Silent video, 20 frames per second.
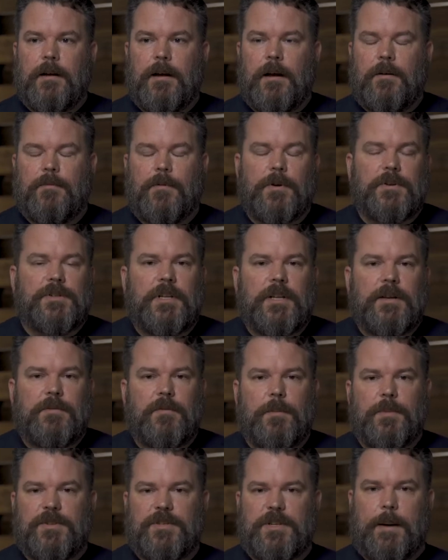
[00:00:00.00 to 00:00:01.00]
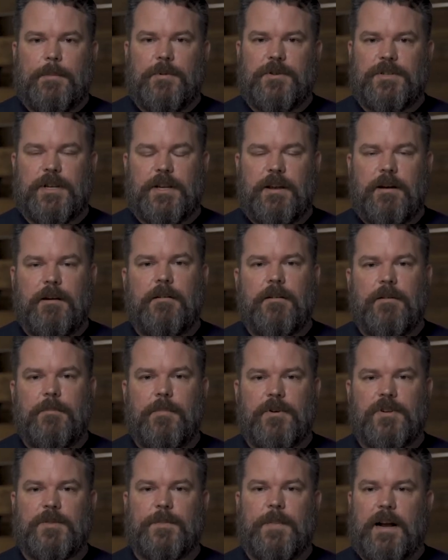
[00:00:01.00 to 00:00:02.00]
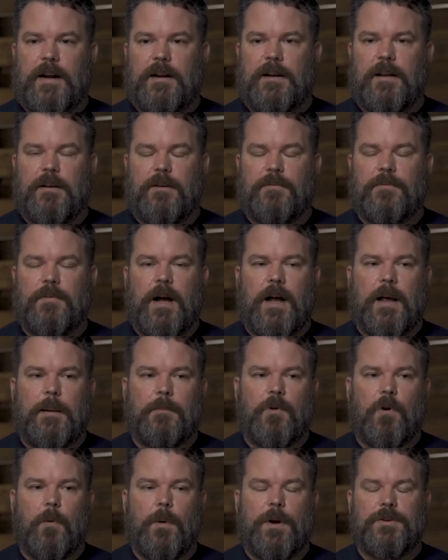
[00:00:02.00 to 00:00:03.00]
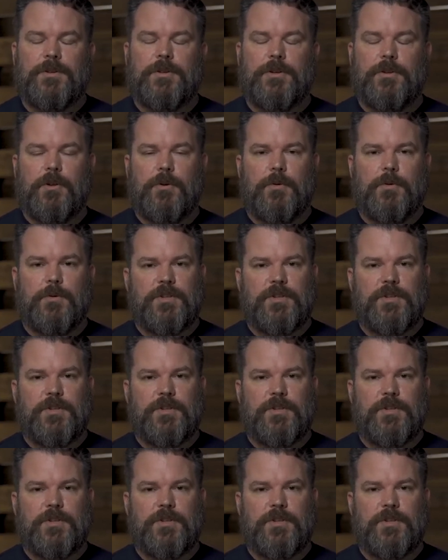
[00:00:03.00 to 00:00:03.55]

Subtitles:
Firstly, from a cybersecurity perspective, I'm going to use